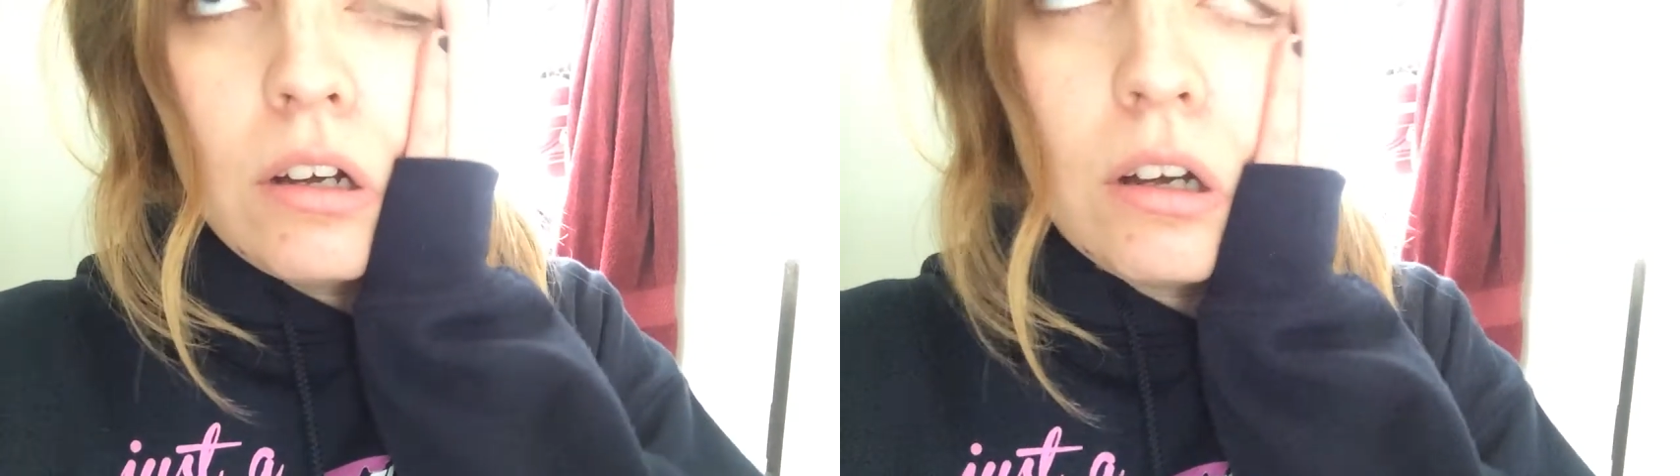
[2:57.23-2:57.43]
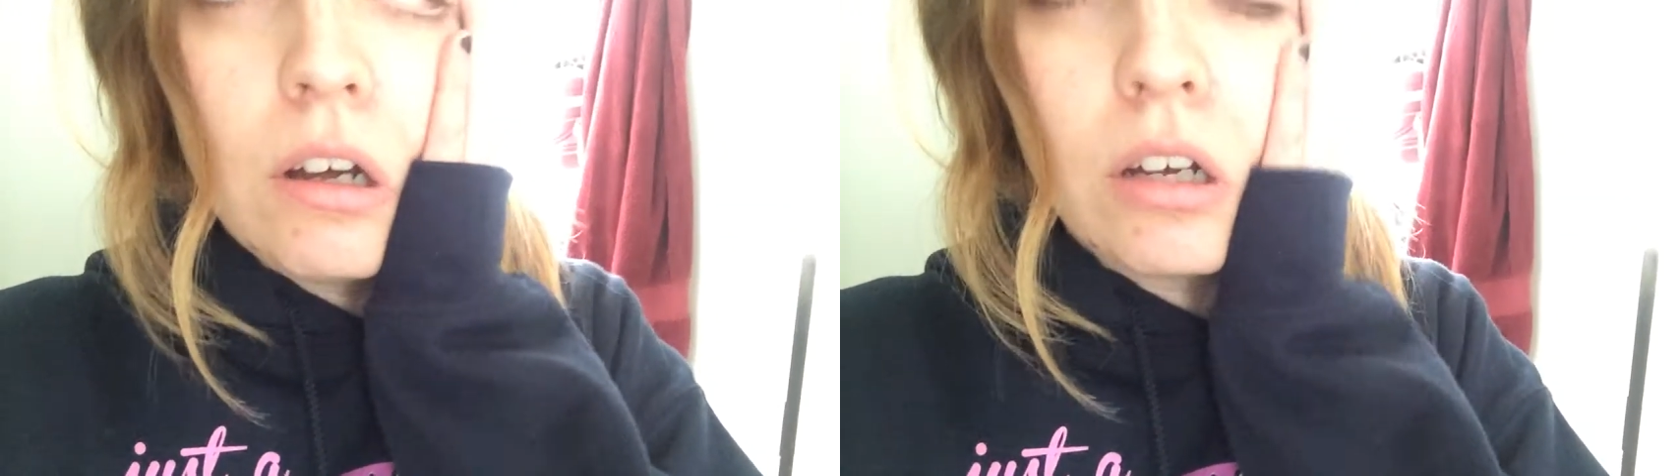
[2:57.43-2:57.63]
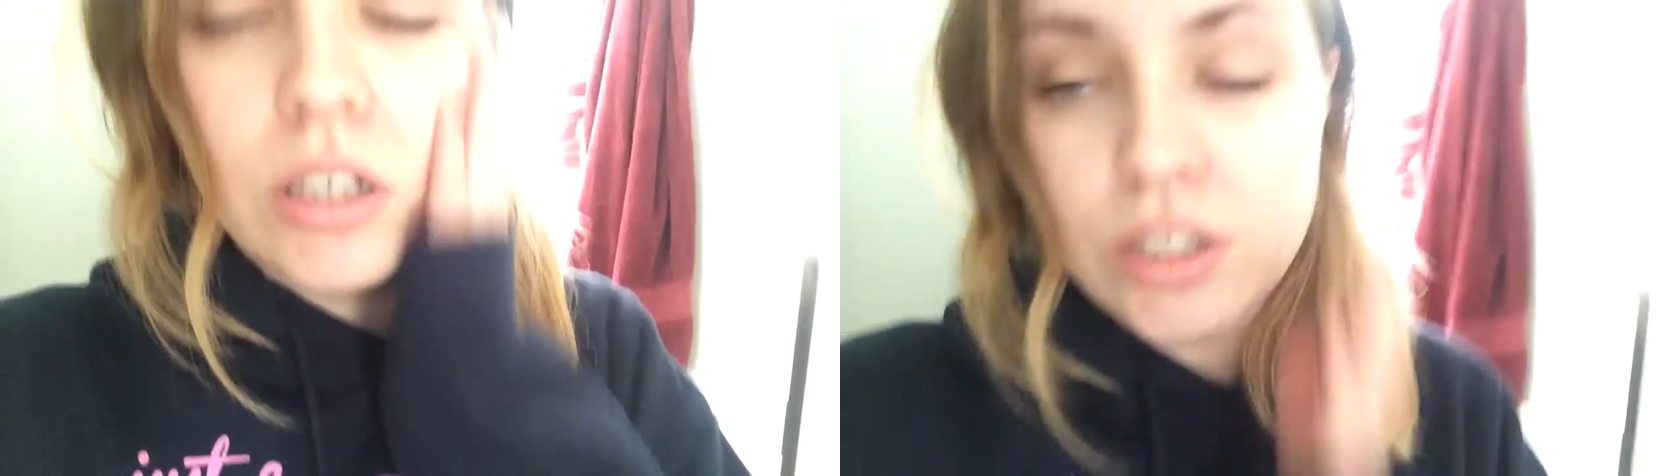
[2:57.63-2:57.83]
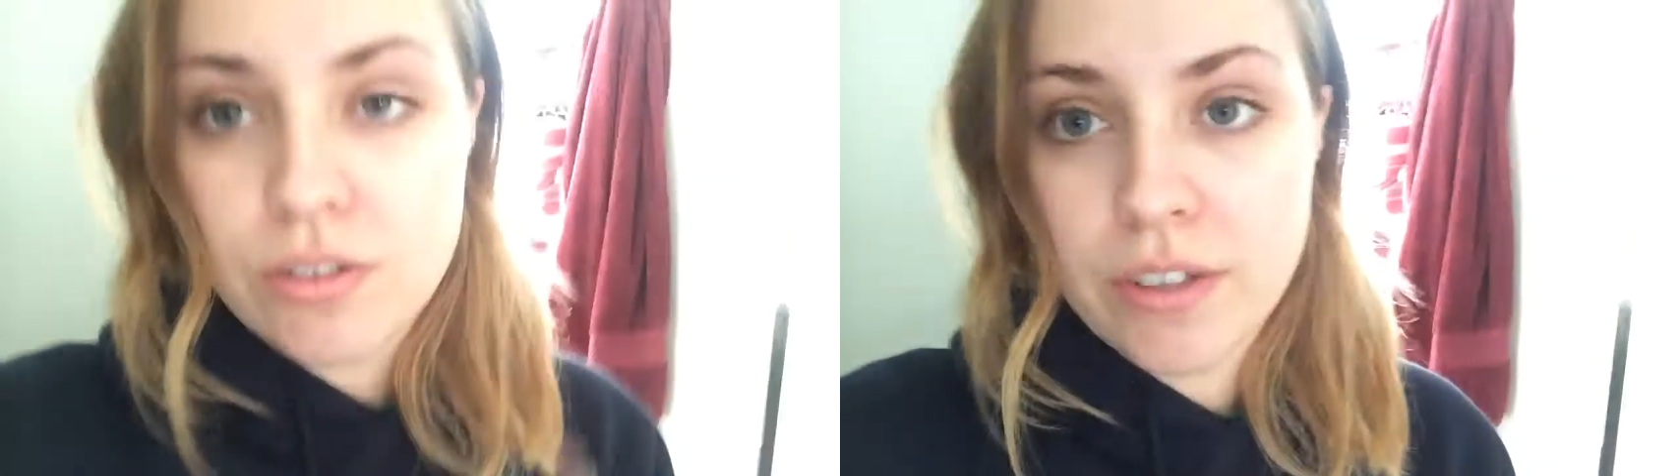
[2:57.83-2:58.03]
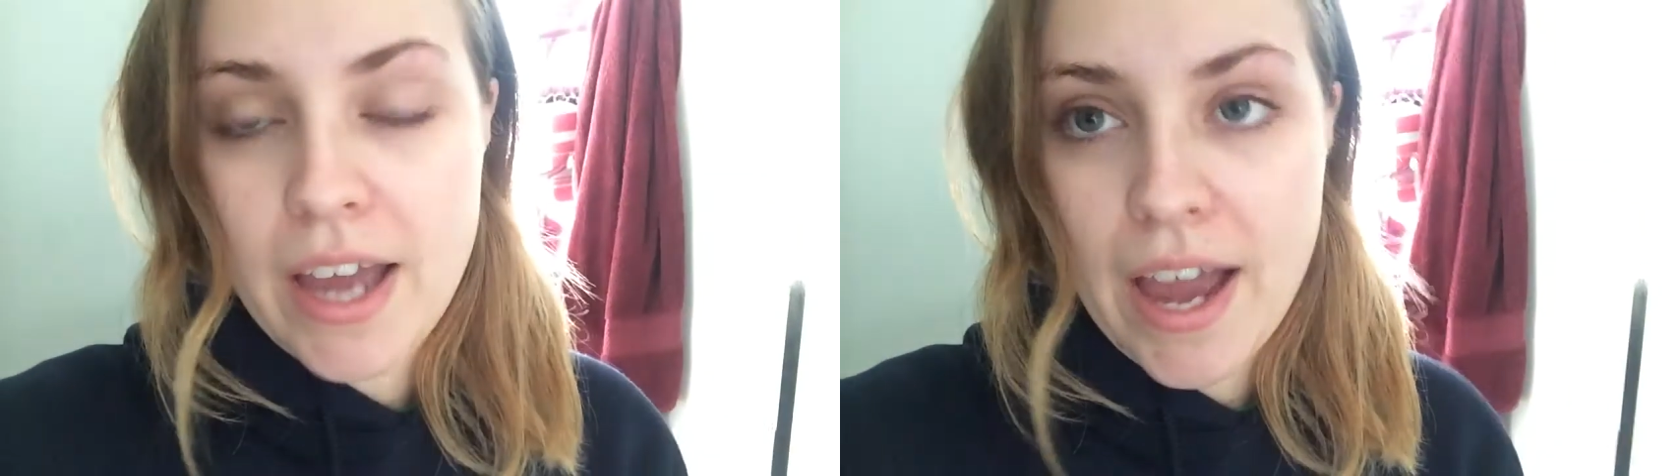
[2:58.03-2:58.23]
Ugh, it's
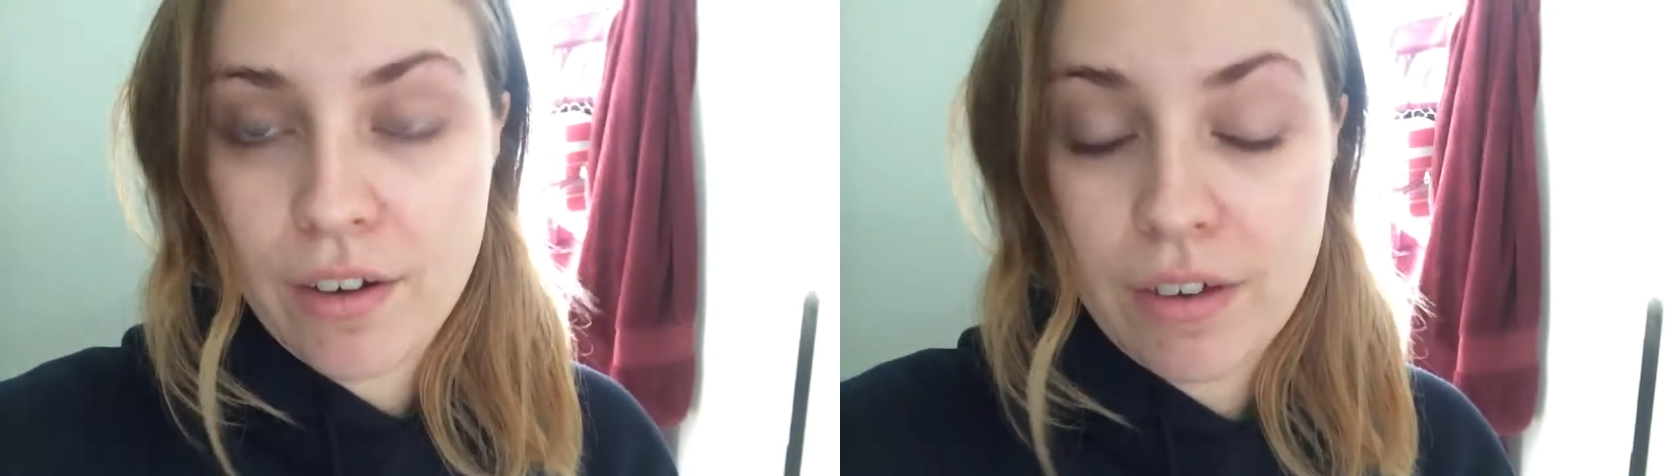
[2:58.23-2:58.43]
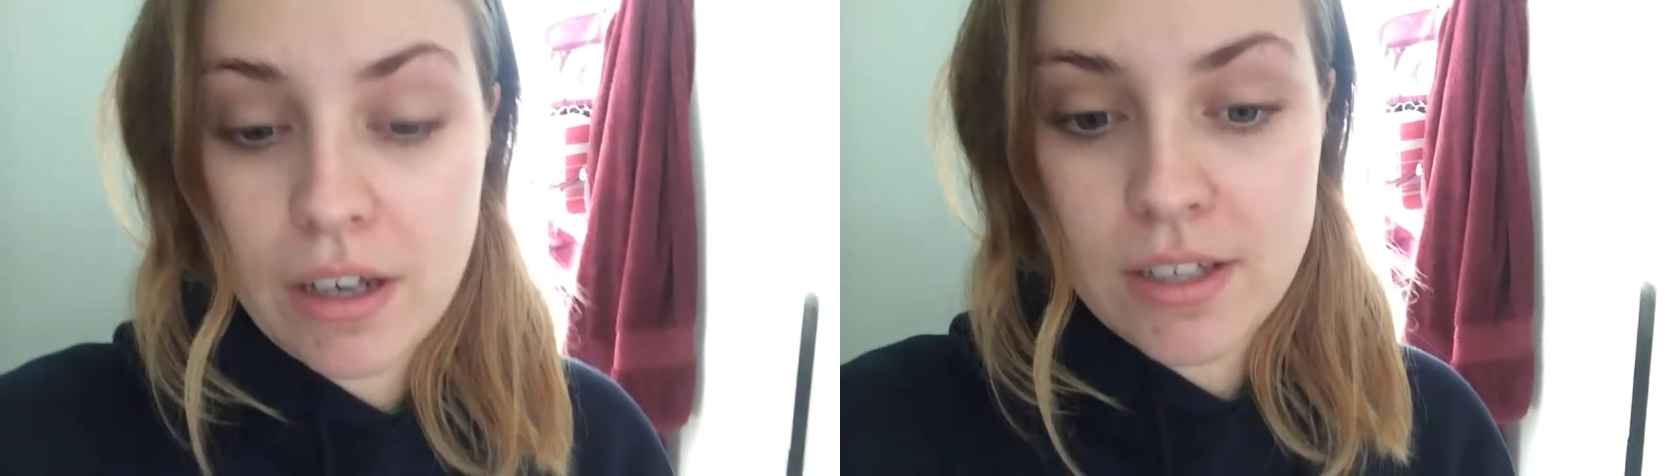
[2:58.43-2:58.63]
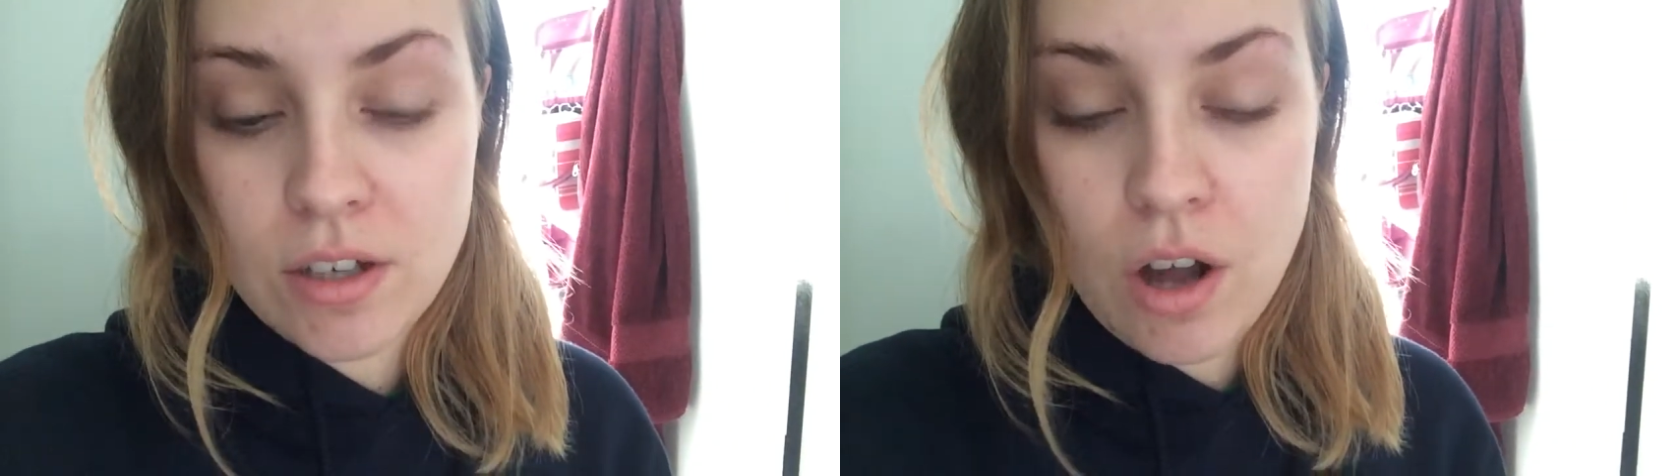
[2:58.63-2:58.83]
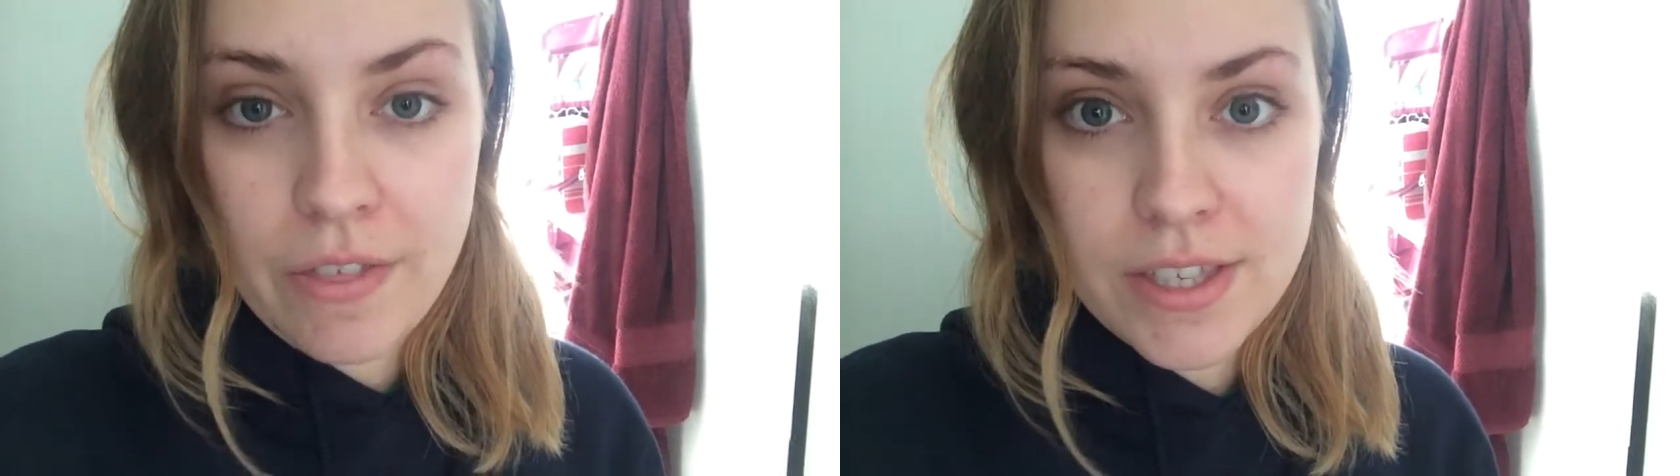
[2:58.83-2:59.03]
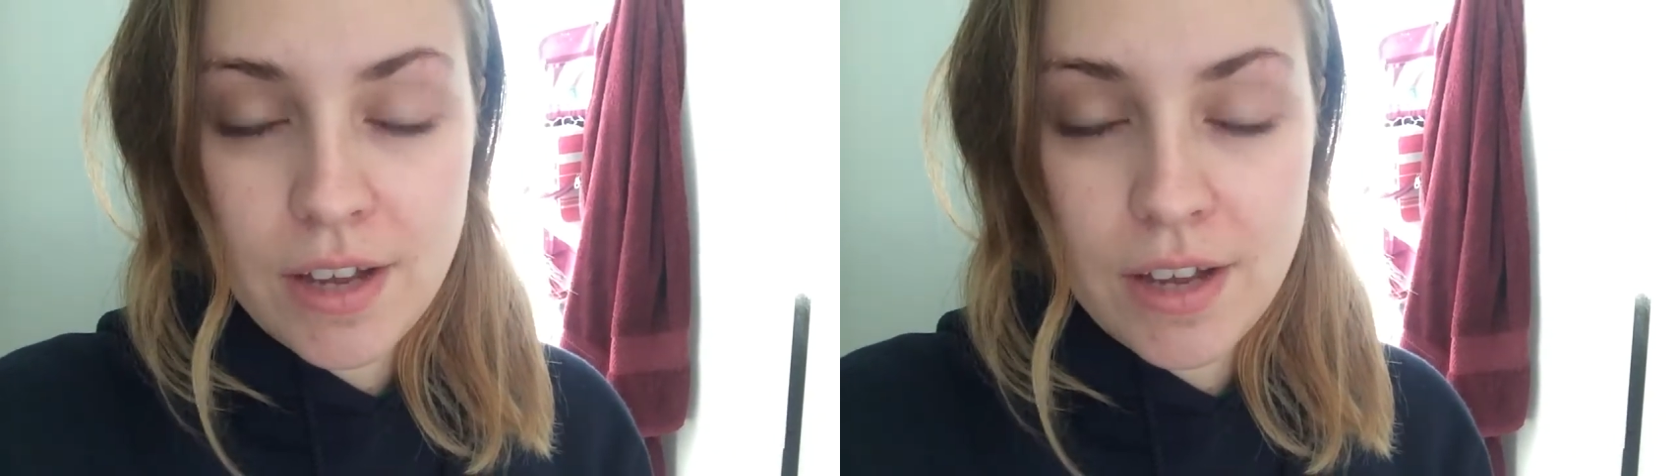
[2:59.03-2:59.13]
just really aggravating because all the